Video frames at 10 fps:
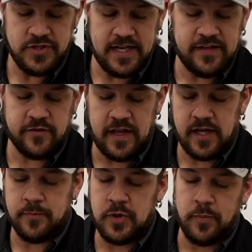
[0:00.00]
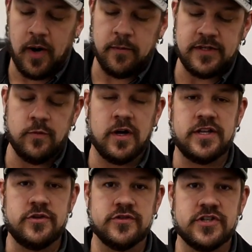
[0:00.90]
you get it set up, you'll probably
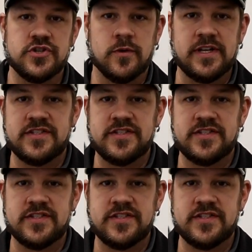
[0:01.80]
wanna use a short